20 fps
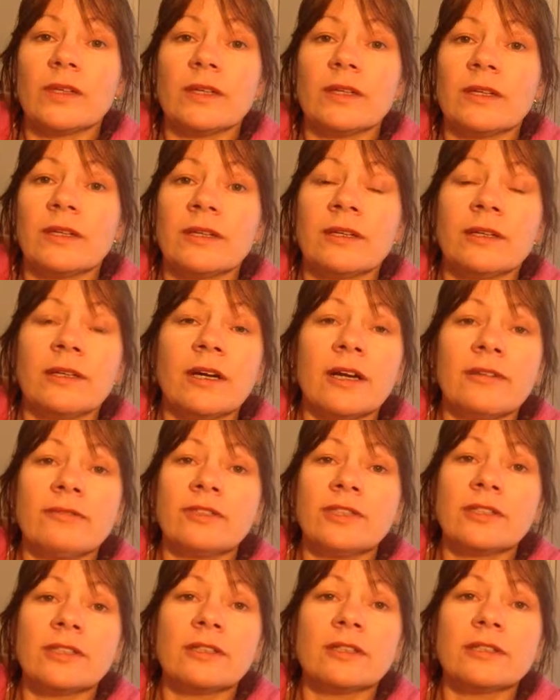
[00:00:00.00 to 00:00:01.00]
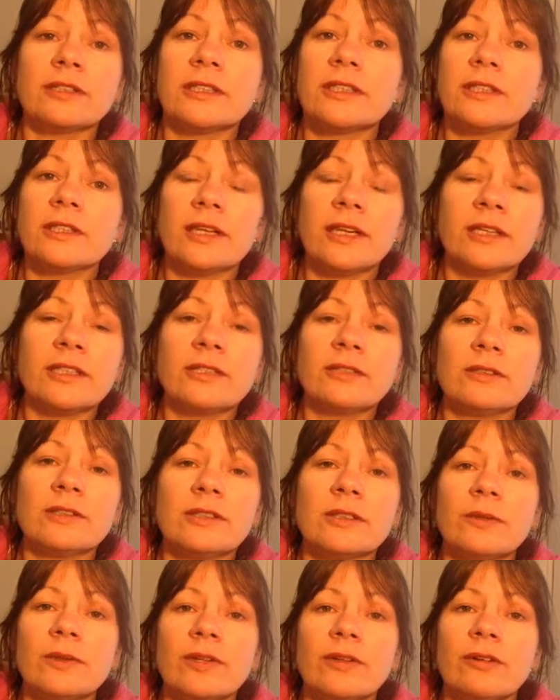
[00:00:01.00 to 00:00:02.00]
I've just looked at doing
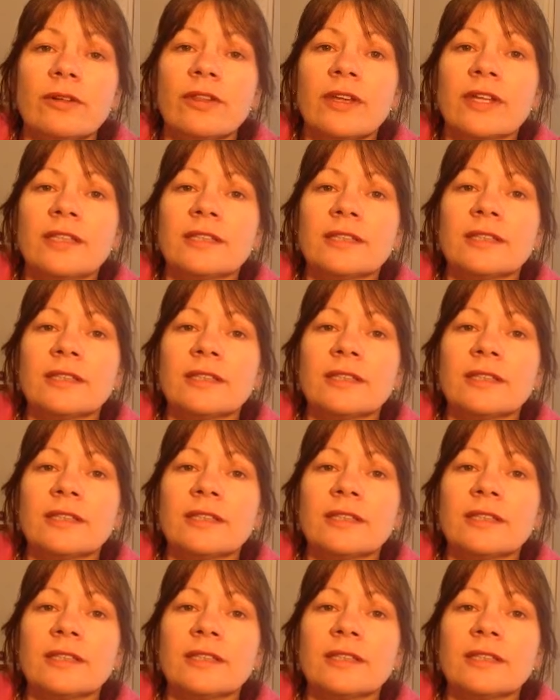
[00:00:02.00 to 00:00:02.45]
some other things,